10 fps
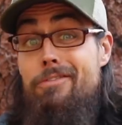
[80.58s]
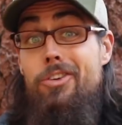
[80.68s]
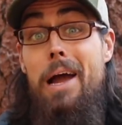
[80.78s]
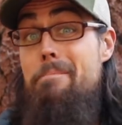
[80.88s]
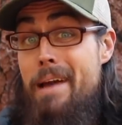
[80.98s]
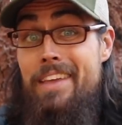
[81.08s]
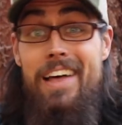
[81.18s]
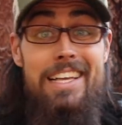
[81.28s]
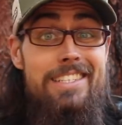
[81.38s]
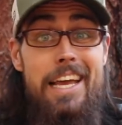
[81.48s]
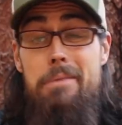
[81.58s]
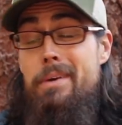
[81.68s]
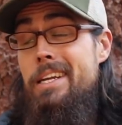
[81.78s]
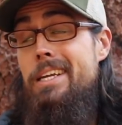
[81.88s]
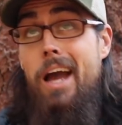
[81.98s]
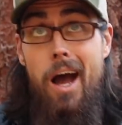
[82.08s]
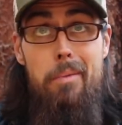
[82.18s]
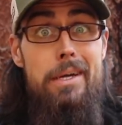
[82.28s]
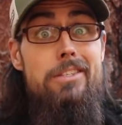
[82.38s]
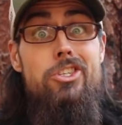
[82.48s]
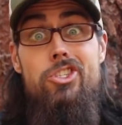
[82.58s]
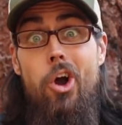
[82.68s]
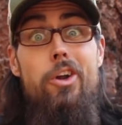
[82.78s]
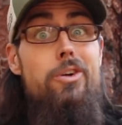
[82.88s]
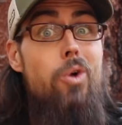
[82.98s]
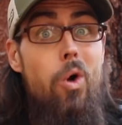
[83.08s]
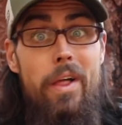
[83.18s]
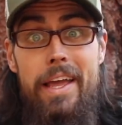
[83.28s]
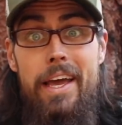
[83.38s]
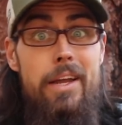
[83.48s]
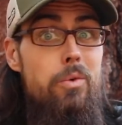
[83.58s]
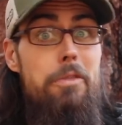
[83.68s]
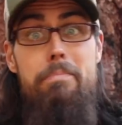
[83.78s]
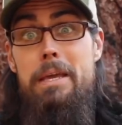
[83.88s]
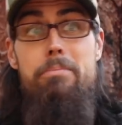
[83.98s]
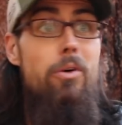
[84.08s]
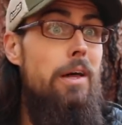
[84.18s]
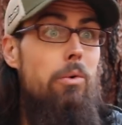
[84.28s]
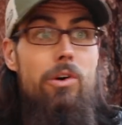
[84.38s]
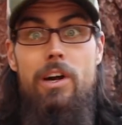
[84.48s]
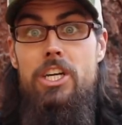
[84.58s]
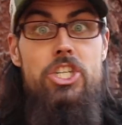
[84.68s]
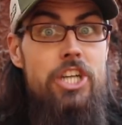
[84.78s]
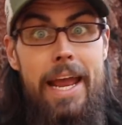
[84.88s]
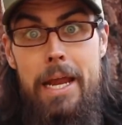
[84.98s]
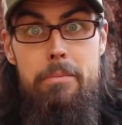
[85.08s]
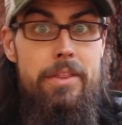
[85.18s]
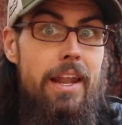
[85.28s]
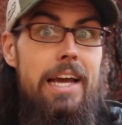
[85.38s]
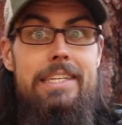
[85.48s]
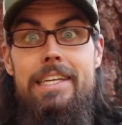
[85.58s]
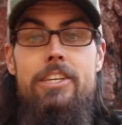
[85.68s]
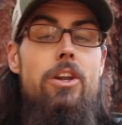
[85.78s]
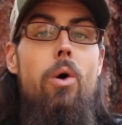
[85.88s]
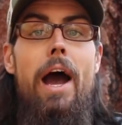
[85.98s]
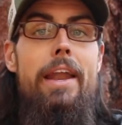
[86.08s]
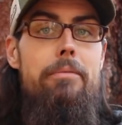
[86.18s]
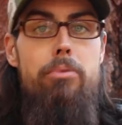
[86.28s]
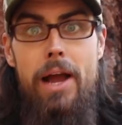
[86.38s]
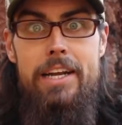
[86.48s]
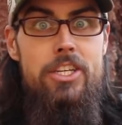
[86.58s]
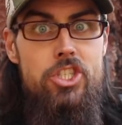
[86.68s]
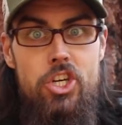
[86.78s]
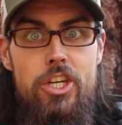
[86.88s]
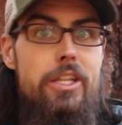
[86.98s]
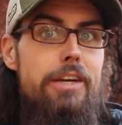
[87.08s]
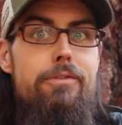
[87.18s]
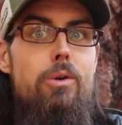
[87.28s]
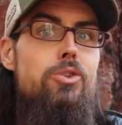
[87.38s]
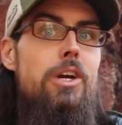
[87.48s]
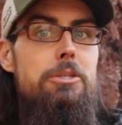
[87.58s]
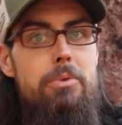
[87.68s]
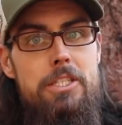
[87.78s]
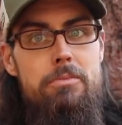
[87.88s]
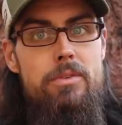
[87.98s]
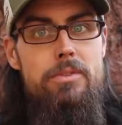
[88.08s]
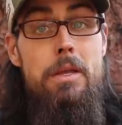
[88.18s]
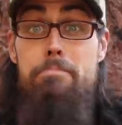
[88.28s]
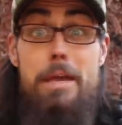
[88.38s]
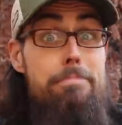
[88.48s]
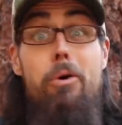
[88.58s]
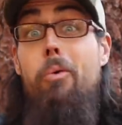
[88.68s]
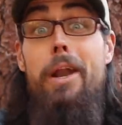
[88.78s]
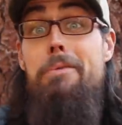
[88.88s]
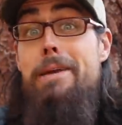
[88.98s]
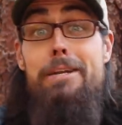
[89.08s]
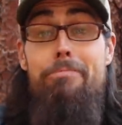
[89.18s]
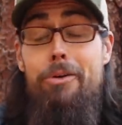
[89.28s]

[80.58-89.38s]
after I made that statement, comments started rolling in with people that were ashamed that I didn't know how to practice good leave no trace principles. People wanting me to